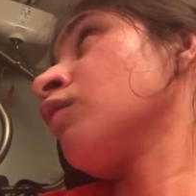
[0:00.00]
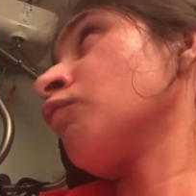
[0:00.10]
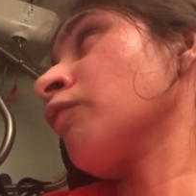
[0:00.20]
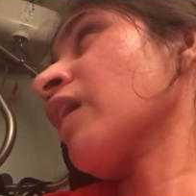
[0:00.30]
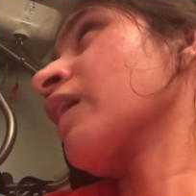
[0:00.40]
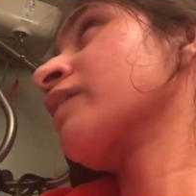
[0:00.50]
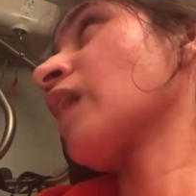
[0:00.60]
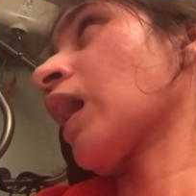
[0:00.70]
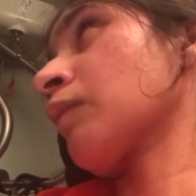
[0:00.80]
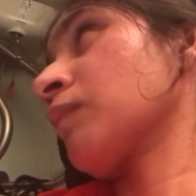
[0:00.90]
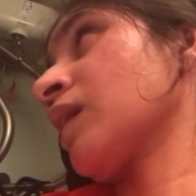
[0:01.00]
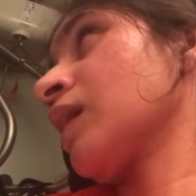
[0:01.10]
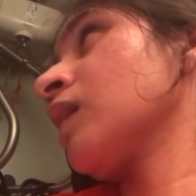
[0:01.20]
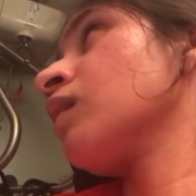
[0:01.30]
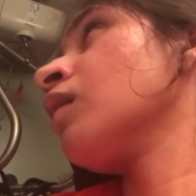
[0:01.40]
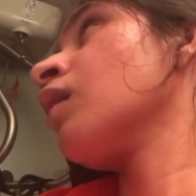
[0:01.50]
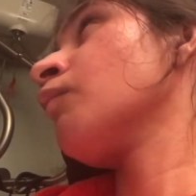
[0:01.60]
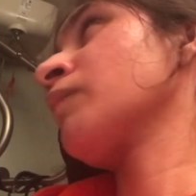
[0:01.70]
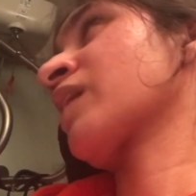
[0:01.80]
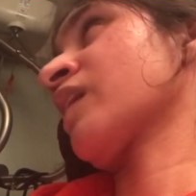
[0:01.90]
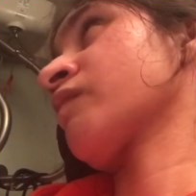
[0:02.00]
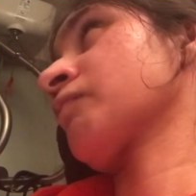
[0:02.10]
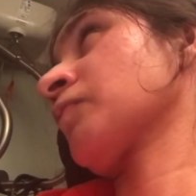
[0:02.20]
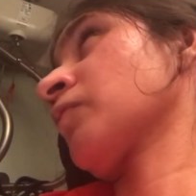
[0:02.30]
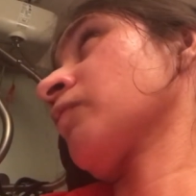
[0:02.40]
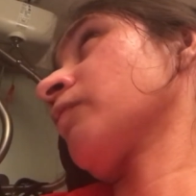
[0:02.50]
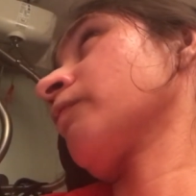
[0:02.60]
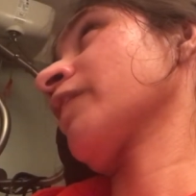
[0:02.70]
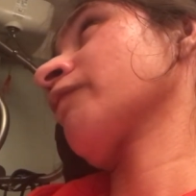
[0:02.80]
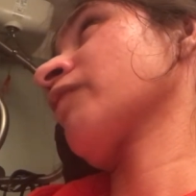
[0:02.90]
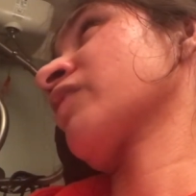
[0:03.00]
worked on me, because we were